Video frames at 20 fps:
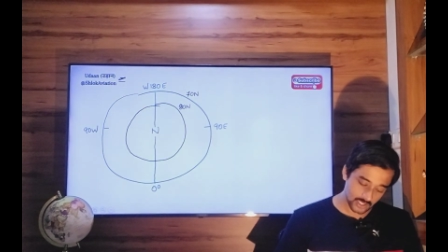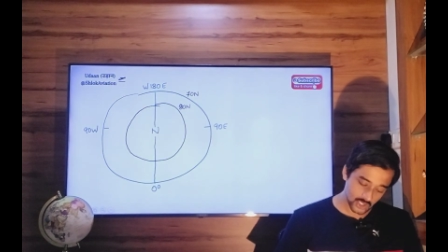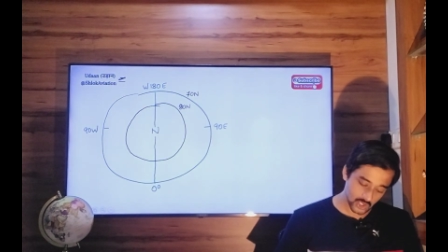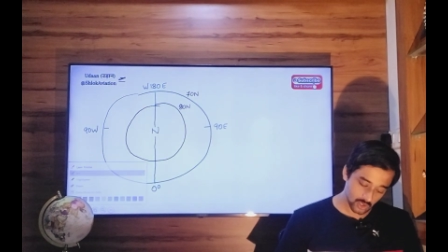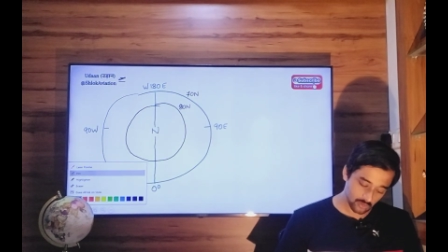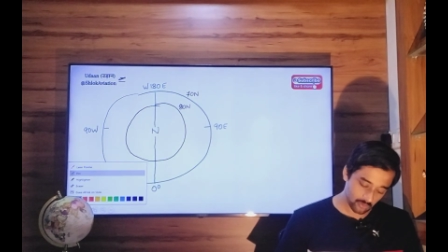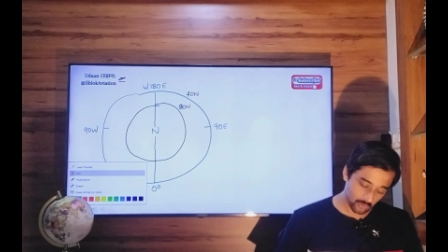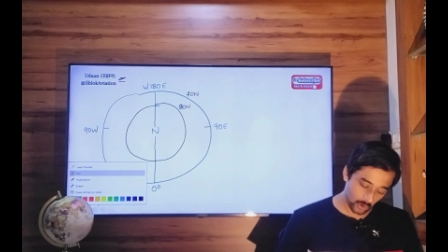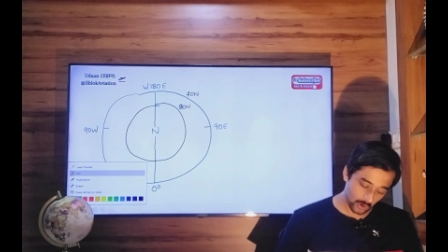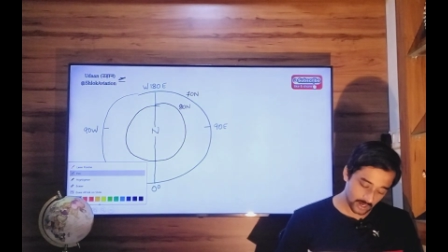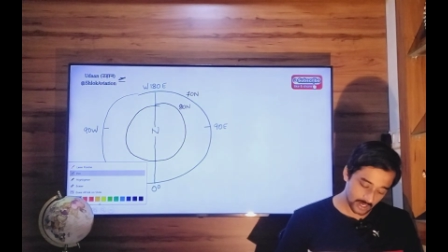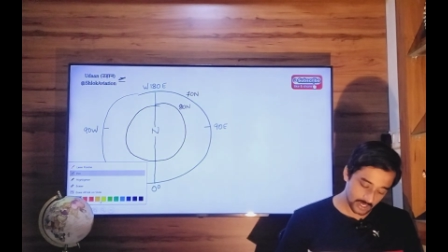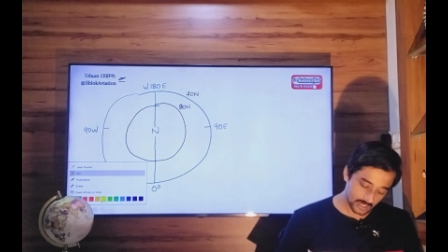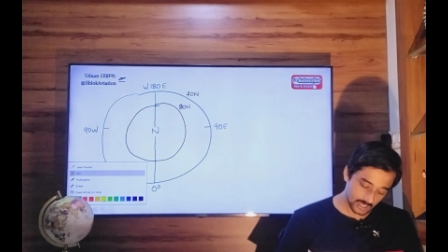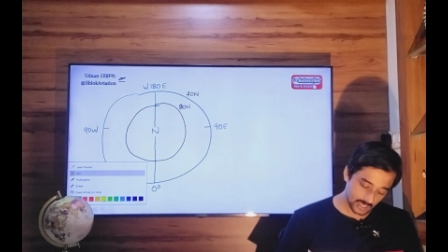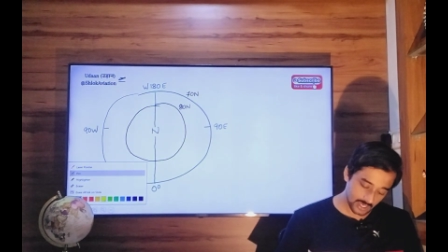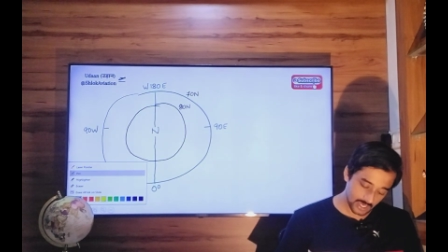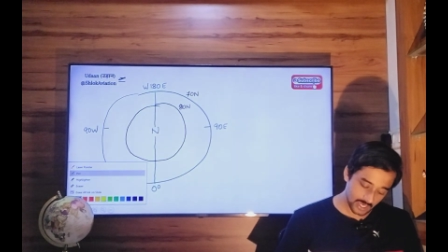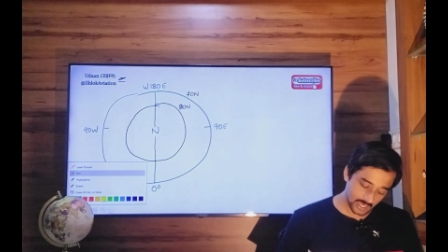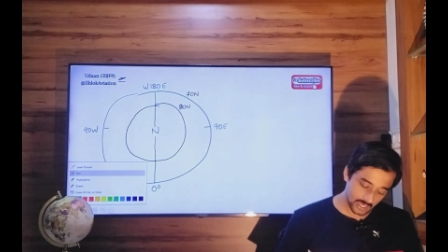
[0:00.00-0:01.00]
So point
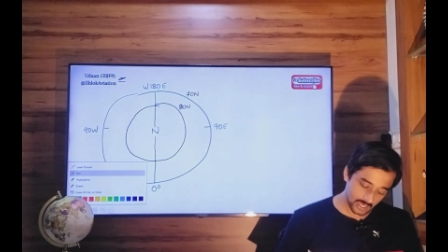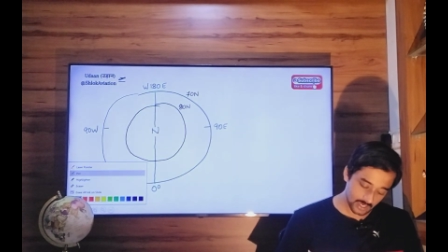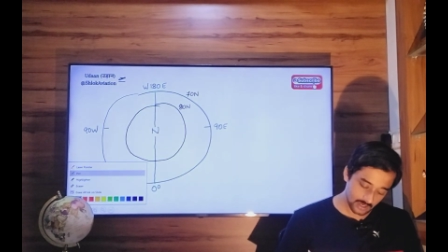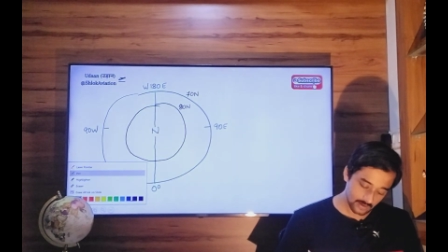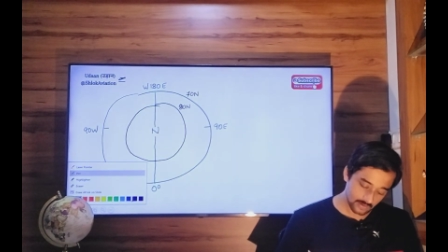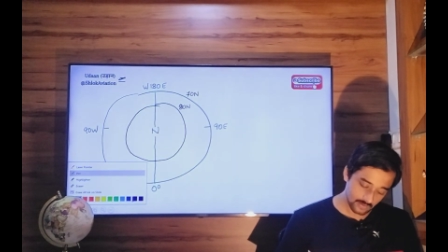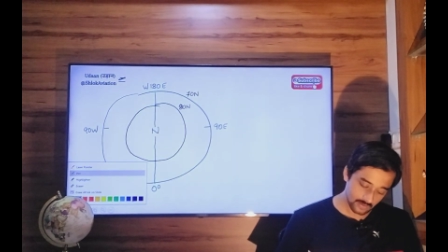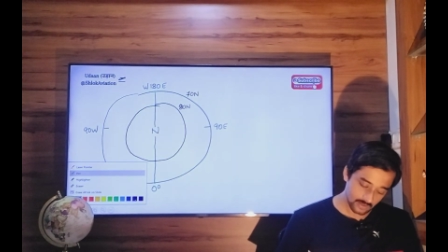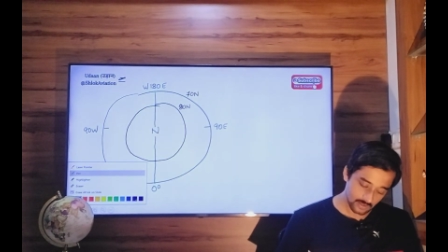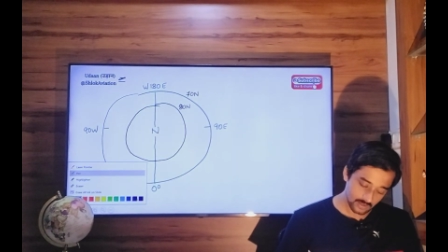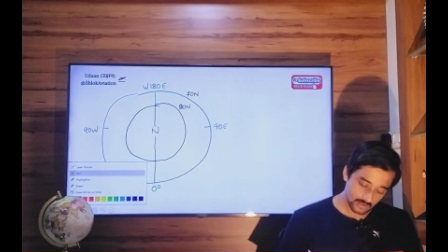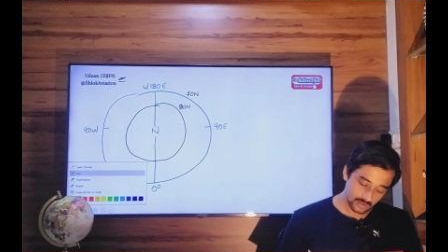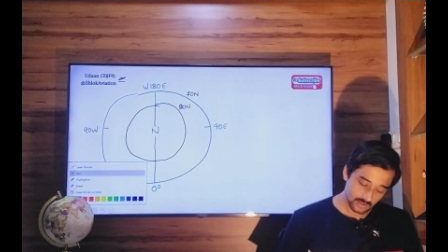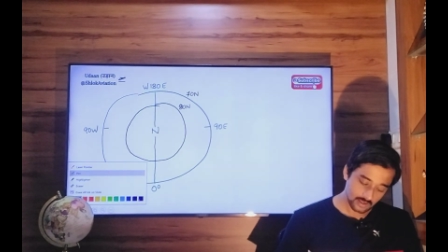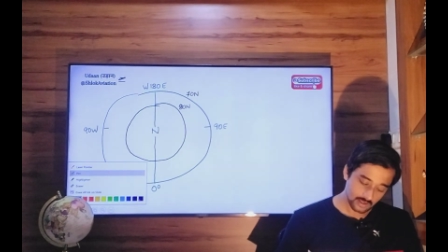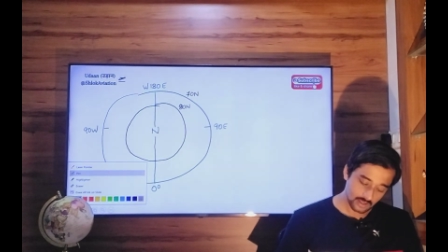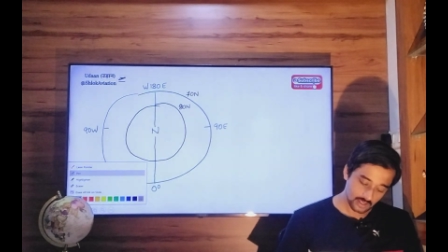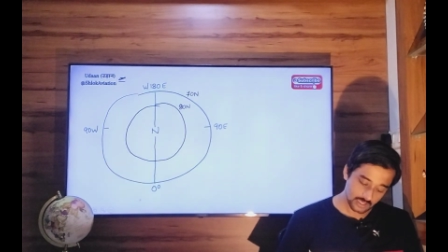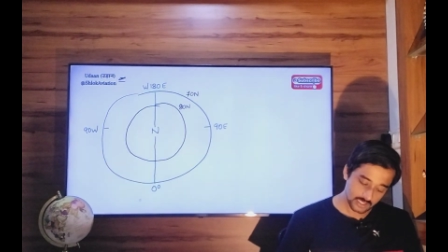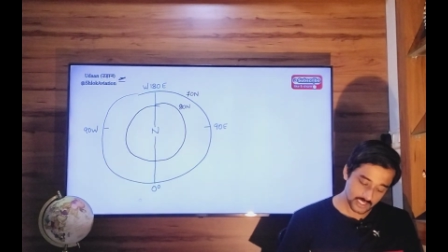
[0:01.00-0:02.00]
A
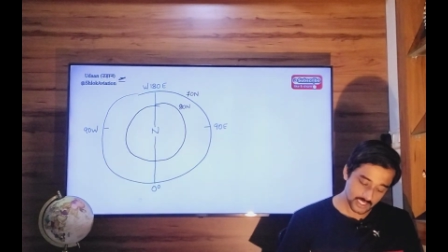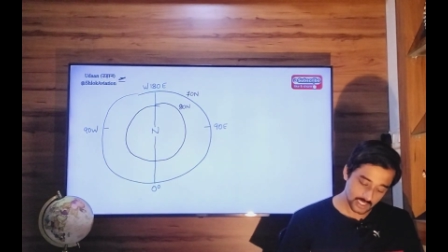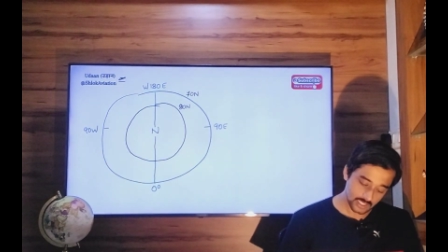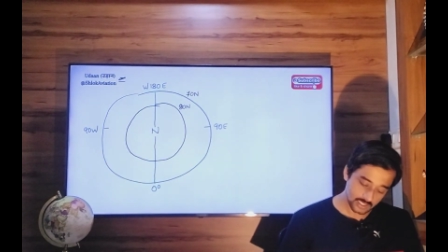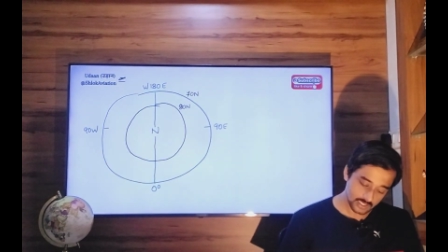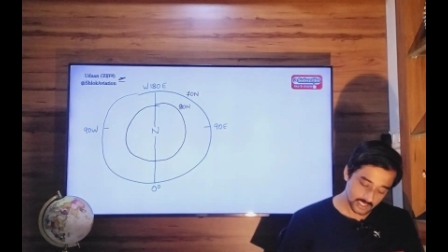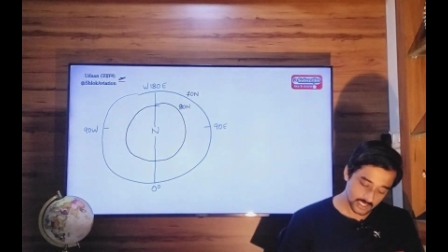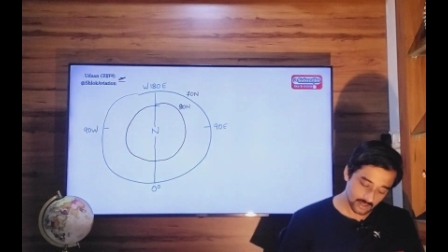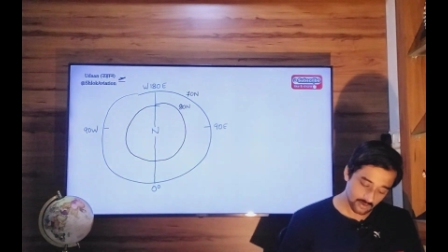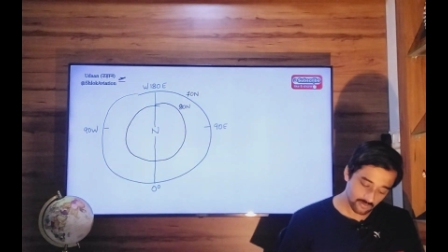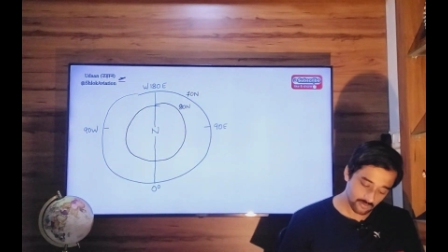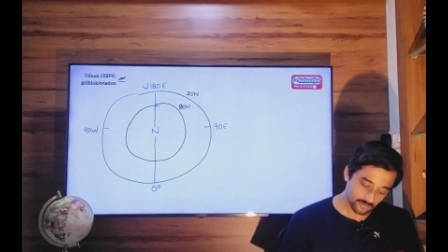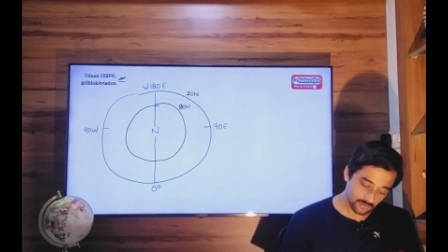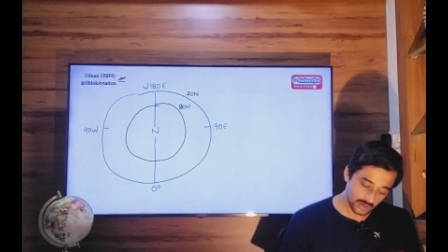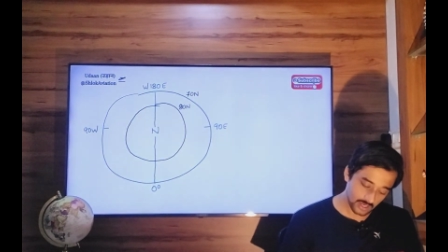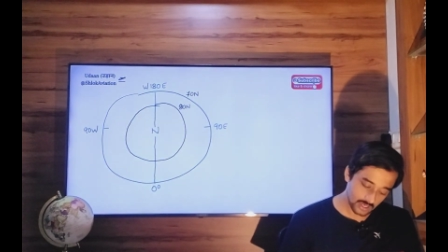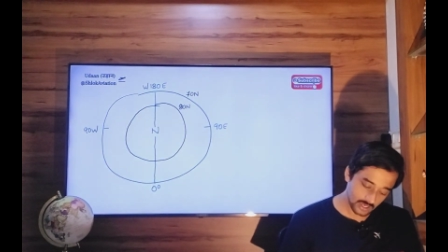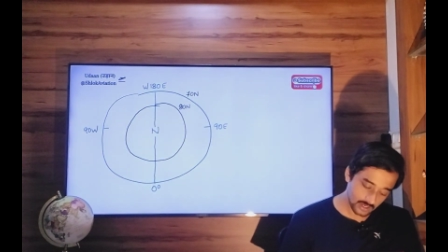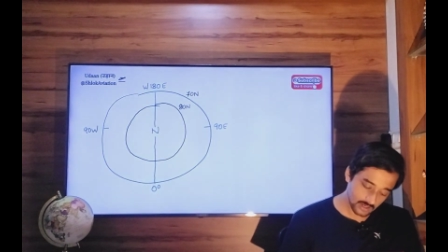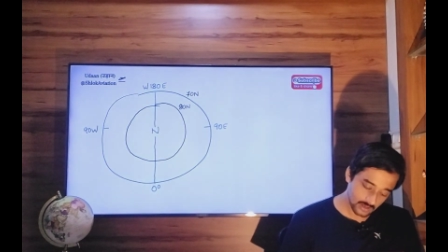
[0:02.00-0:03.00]
is
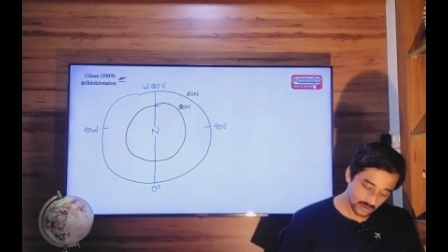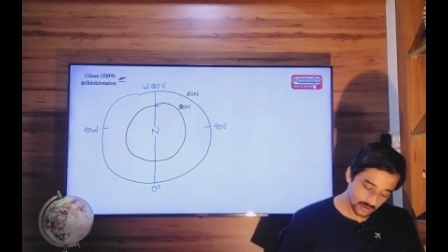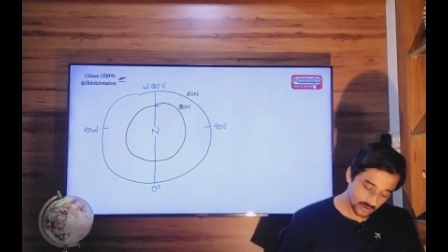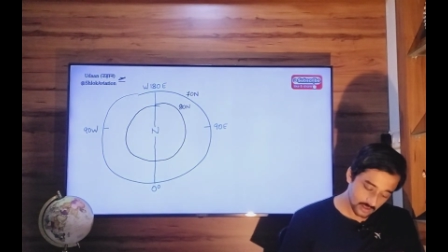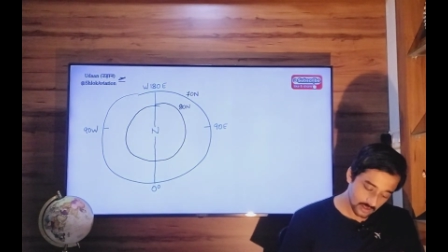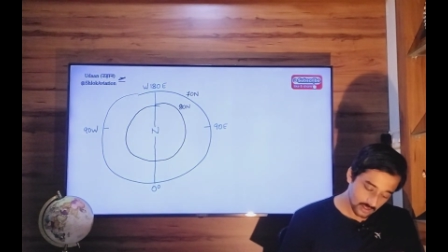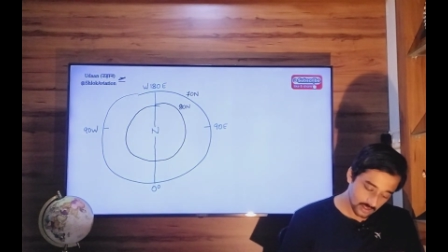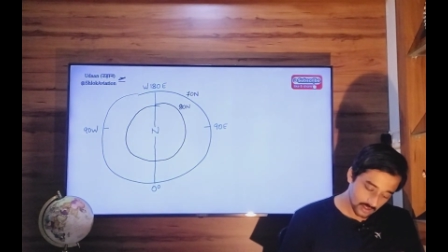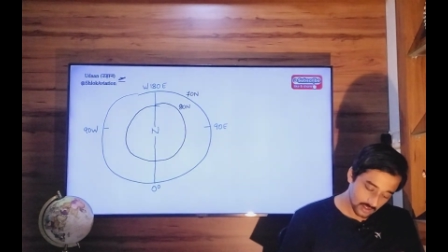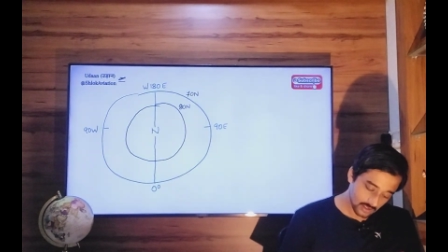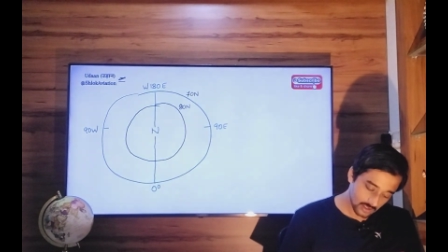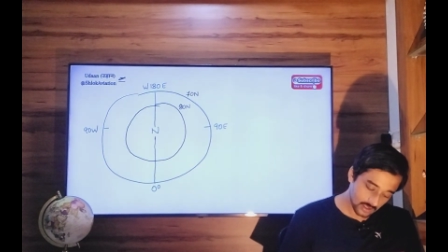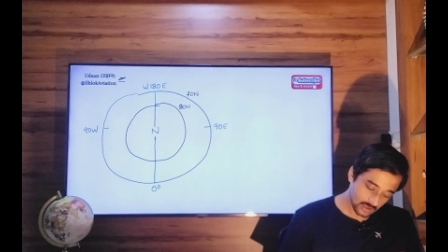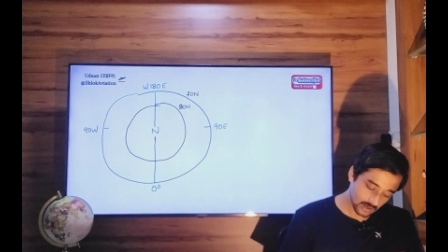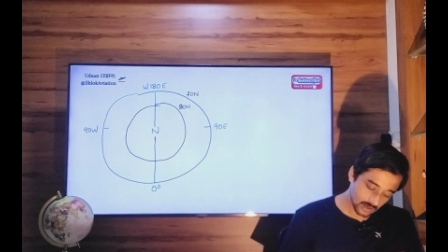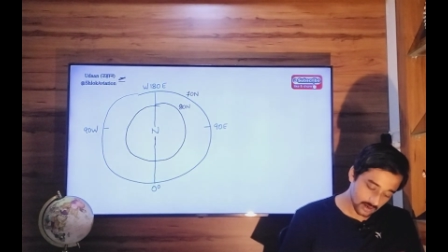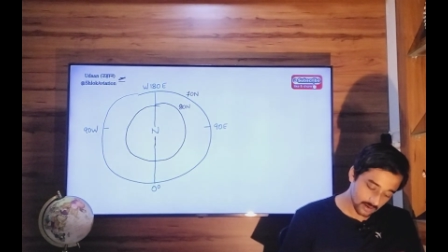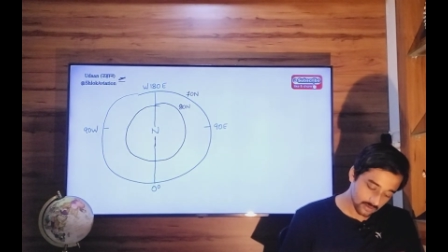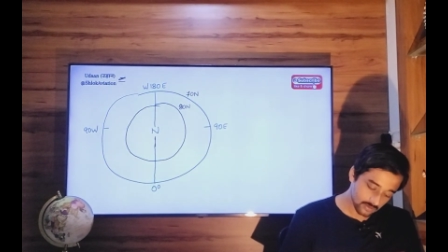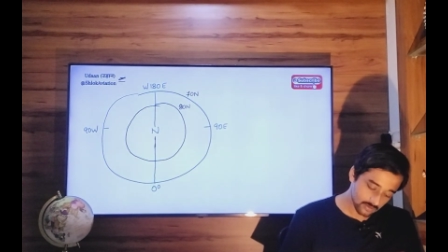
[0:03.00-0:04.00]
somewhere here,